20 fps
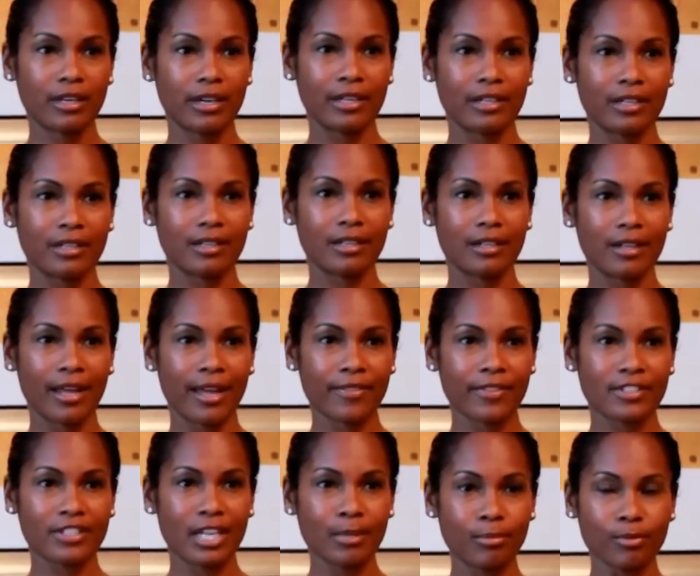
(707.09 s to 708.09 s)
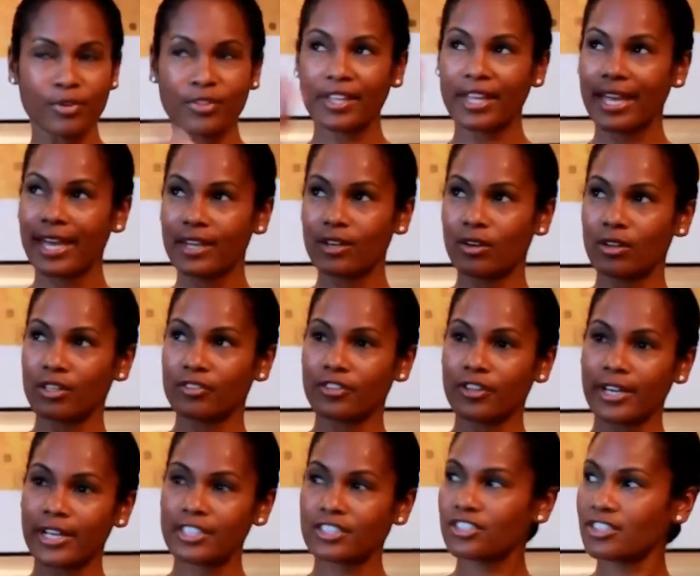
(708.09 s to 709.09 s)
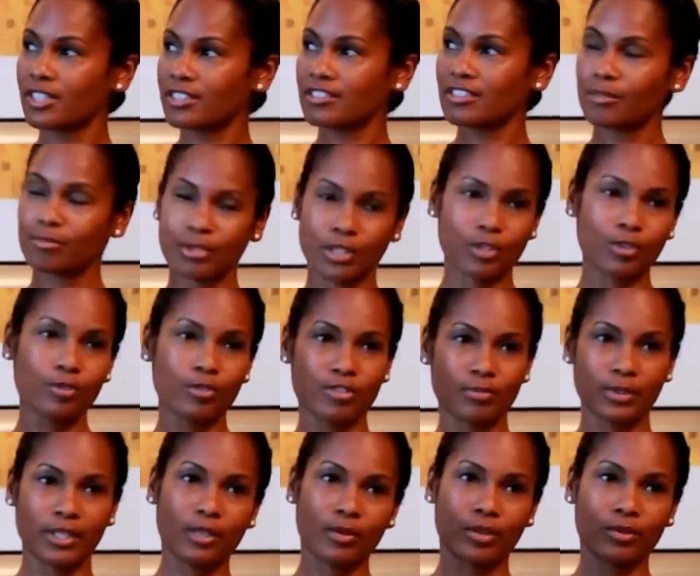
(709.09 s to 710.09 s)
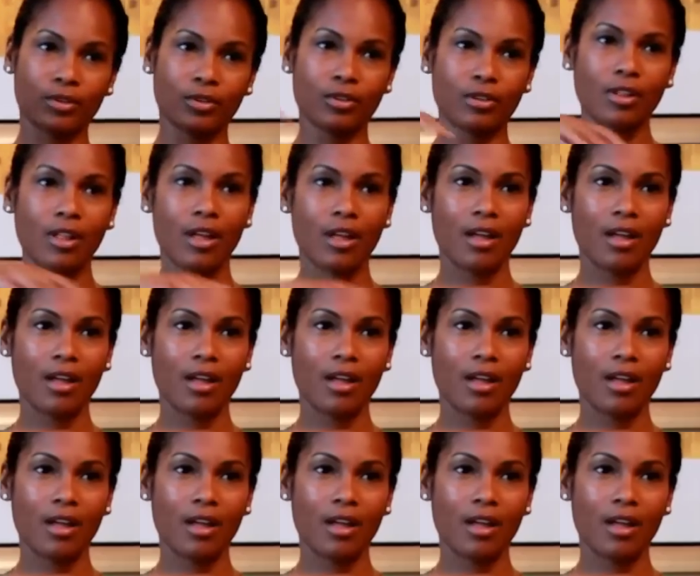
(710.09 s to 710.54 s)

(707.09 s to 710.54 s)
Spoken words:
and at the table read, they had all of our headshots up, like who was playing what role,